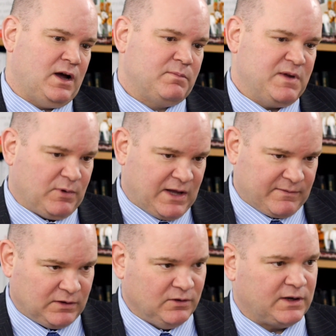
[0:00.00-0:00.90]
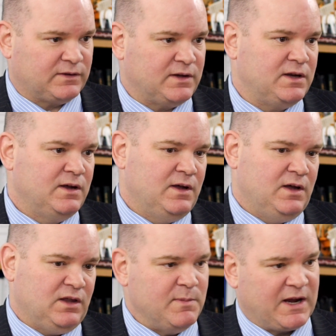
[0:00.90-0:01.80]
People have to look at the
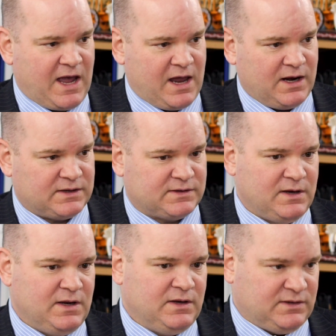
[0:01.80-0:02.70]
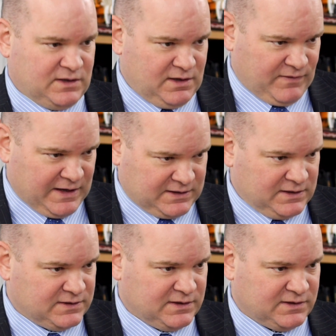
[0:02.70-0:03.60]
mechanics, see if that's
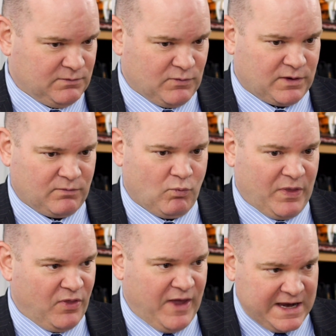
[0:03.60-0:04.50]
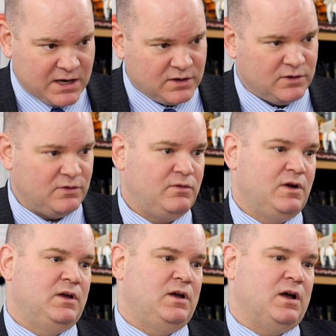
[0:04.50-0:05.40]
consistent with what they can do
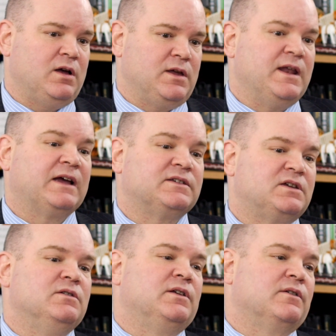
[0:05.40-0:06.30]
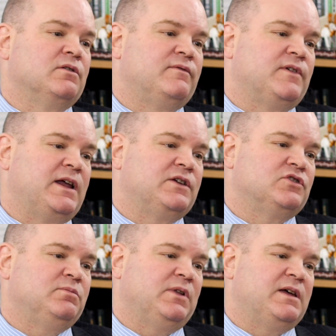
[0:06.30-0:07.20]
in executing their own
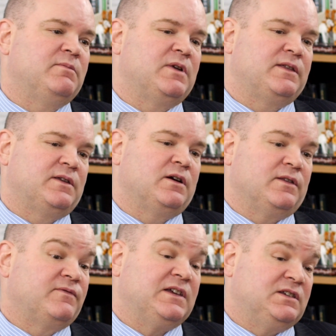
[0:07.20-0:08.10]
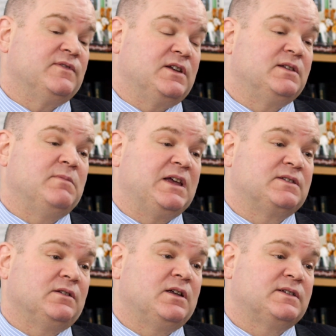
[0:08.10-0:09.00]
financial plan. But I think on the face of it, it
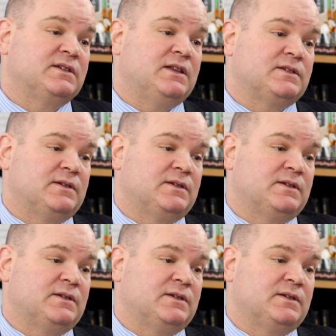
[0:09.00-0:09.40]
makes a lot of sense.